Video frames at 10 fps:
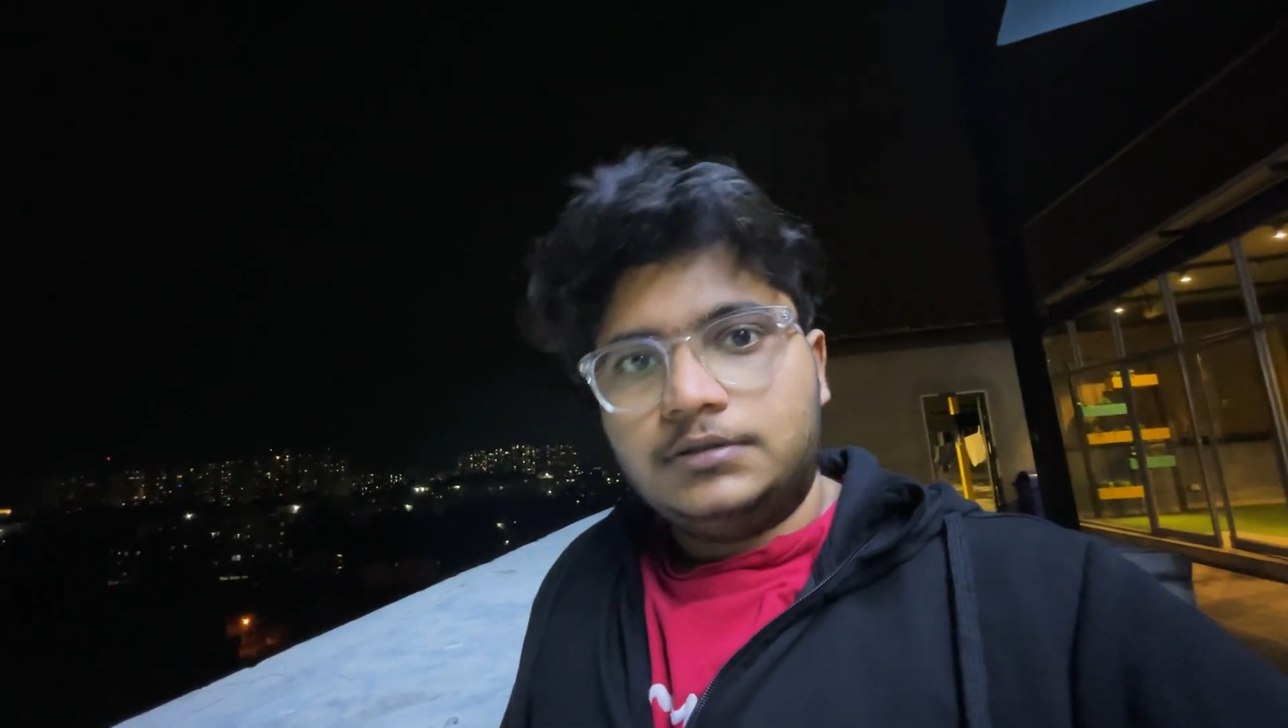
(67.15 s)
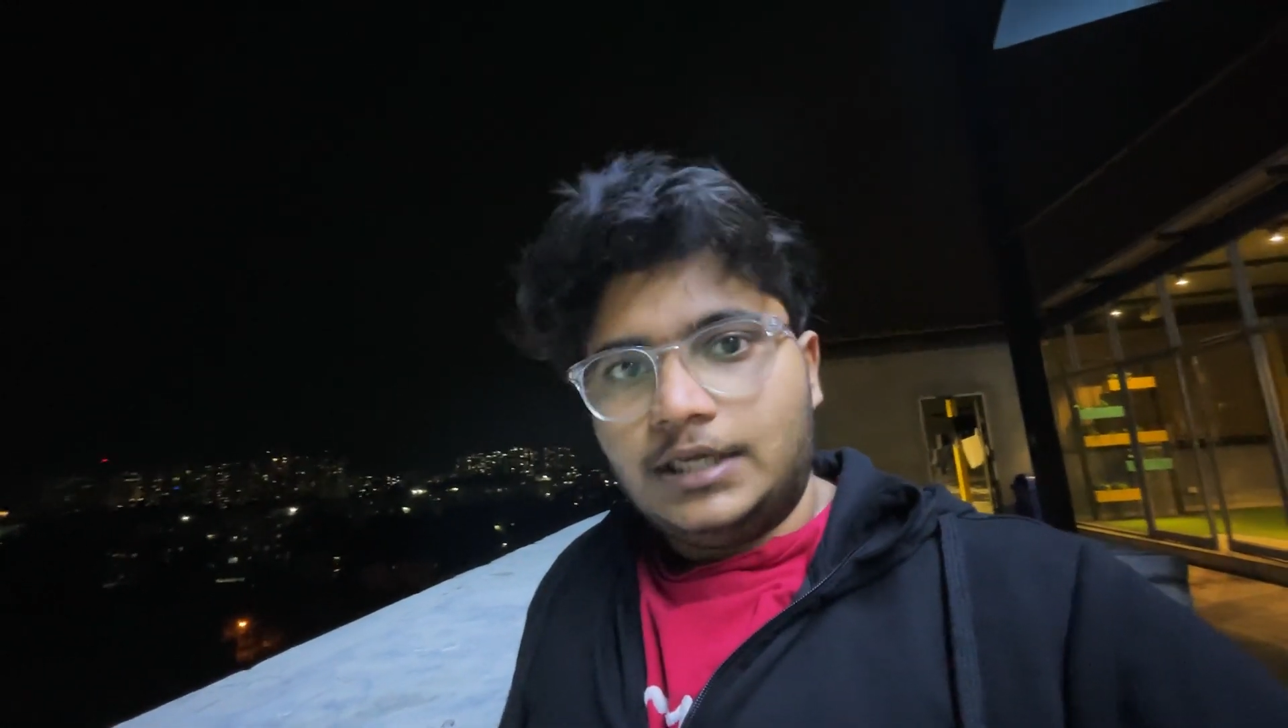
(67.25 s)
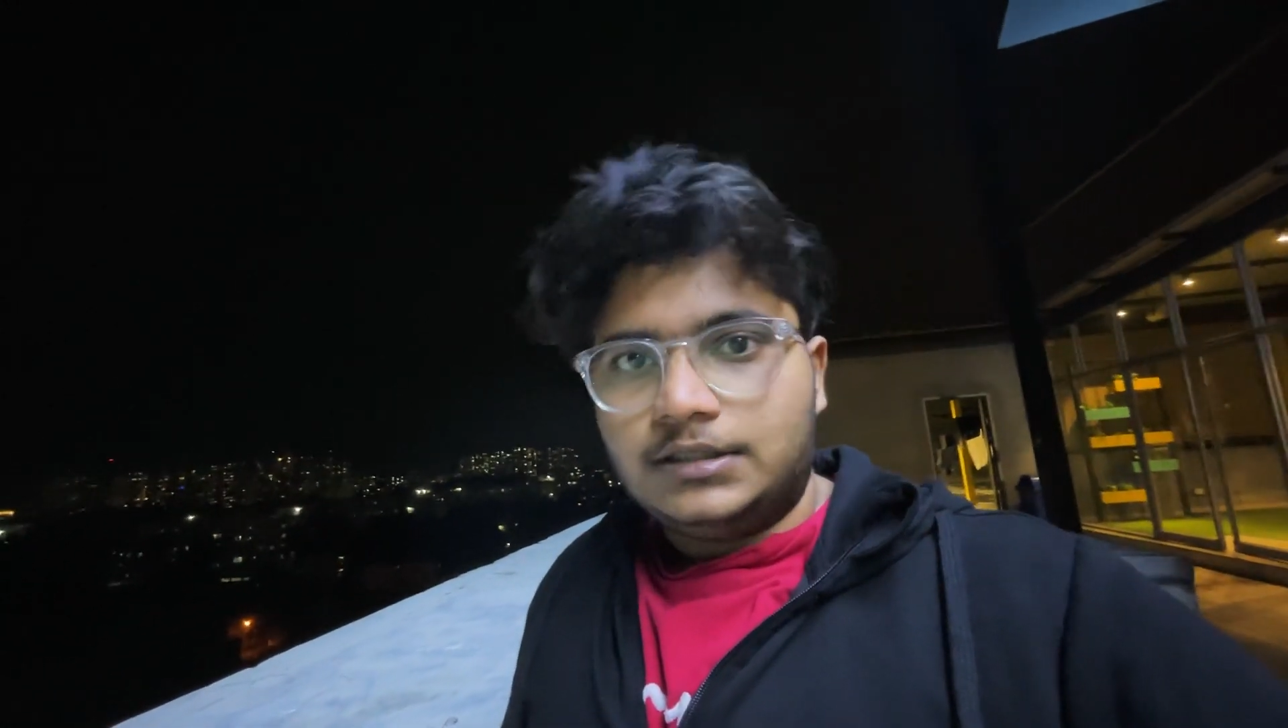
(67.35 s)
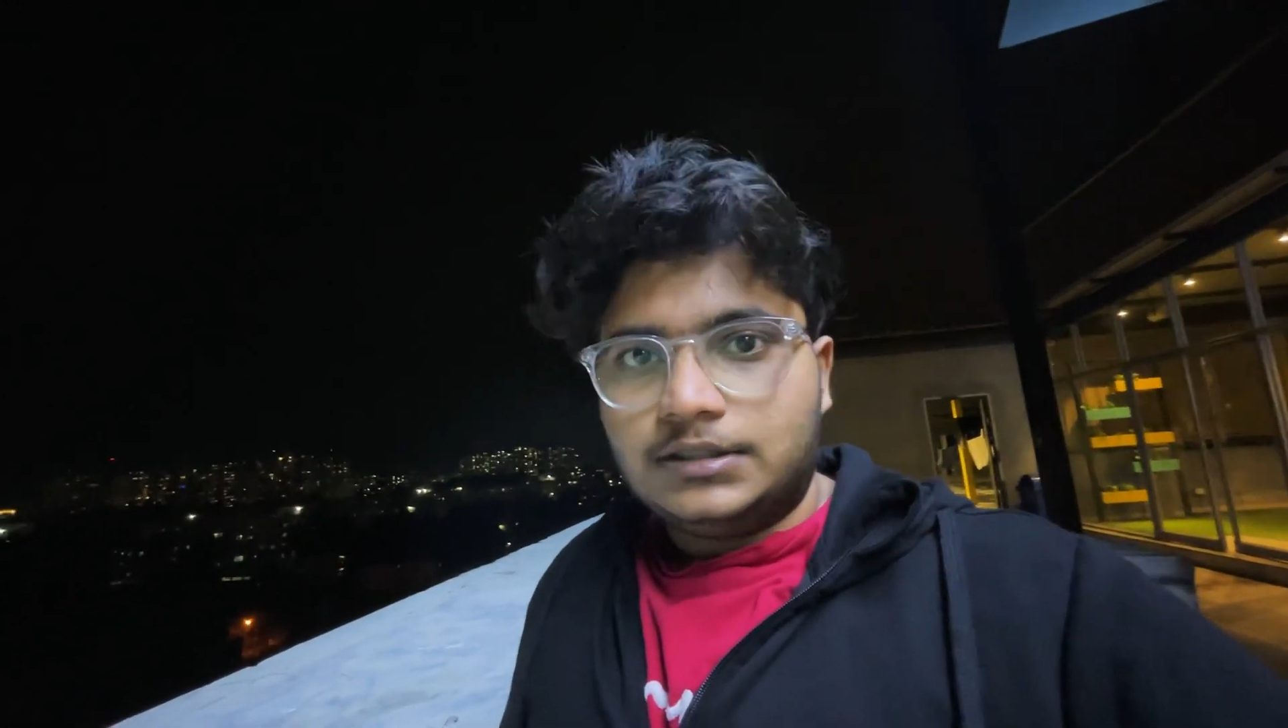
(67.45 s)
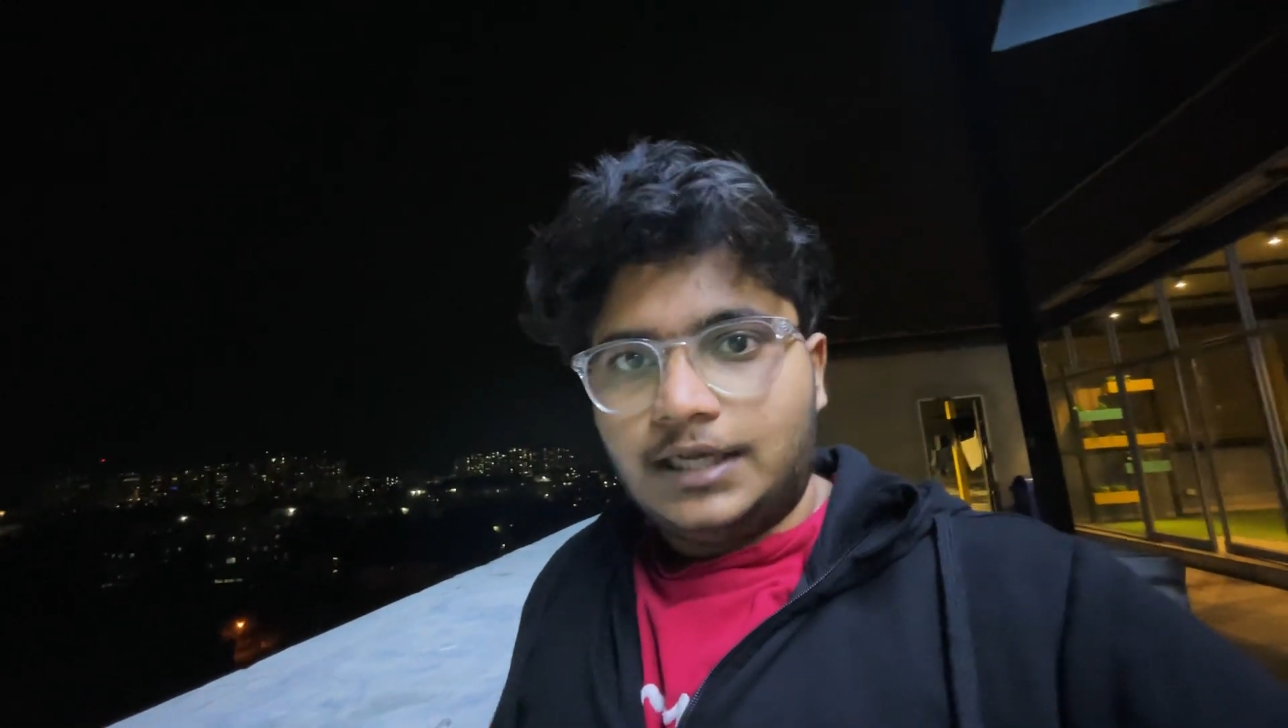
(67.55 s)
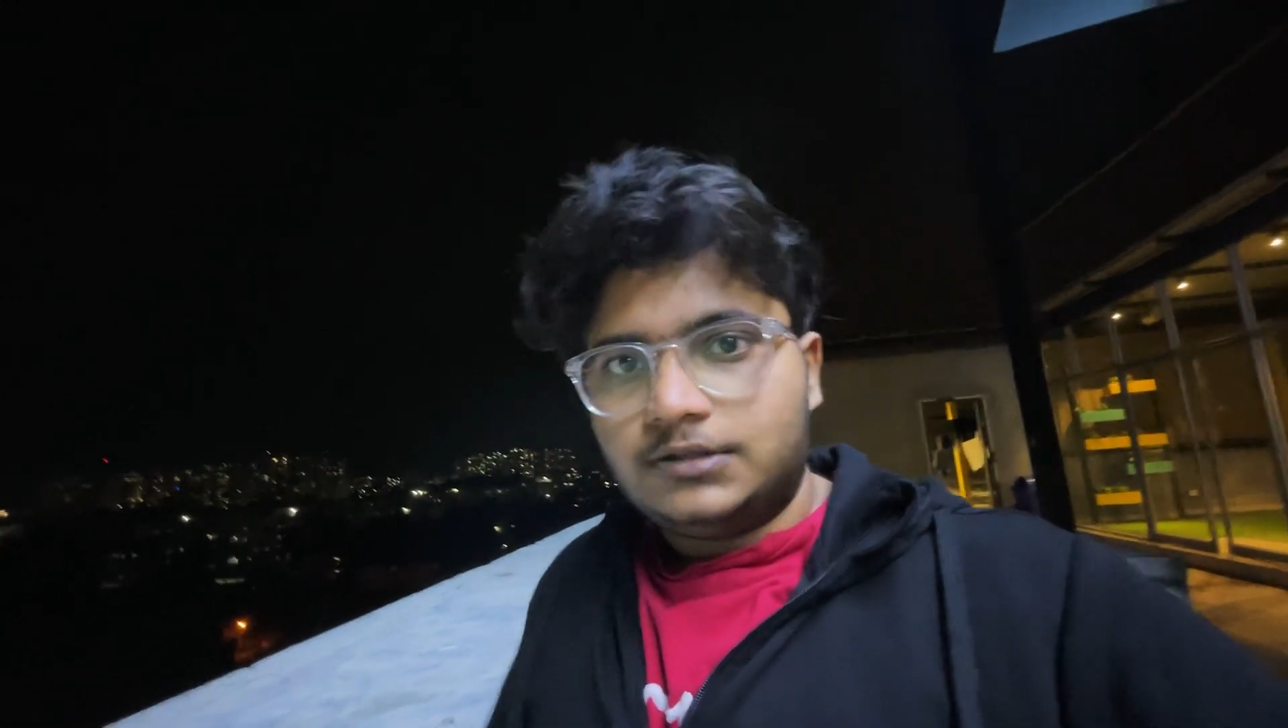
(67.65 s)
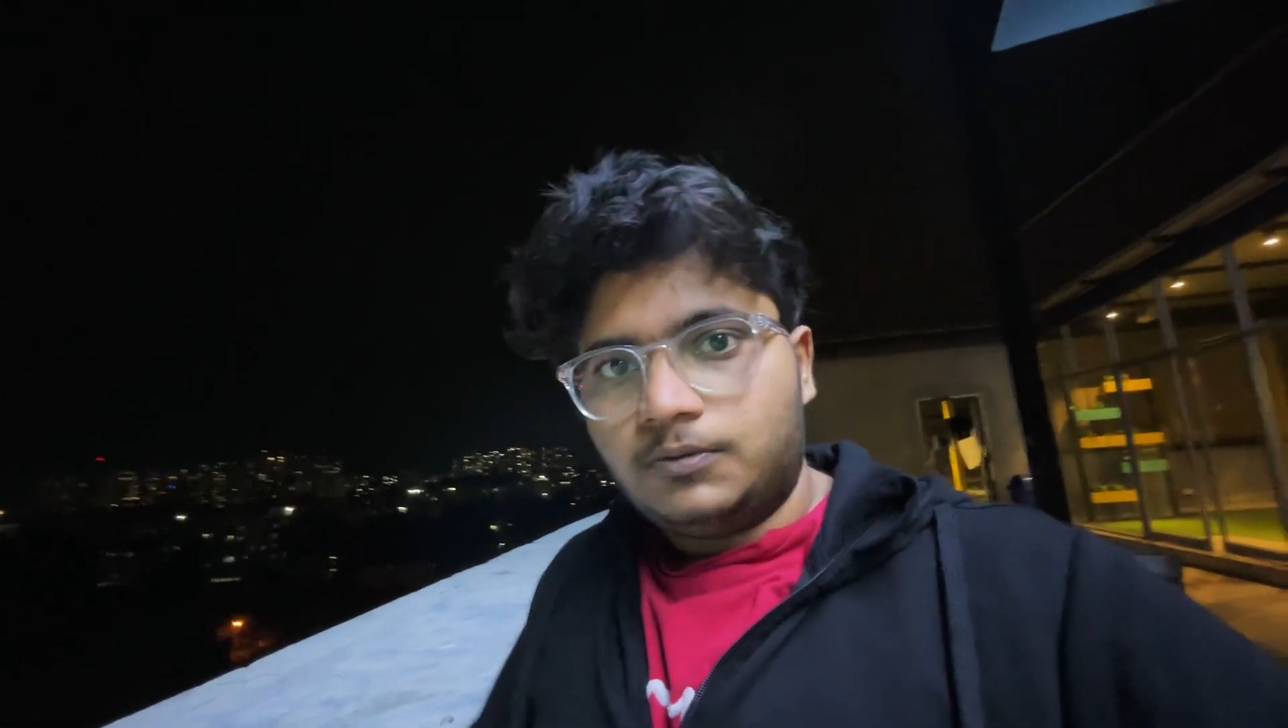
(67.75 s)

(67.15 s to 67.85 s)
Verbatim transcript: That that's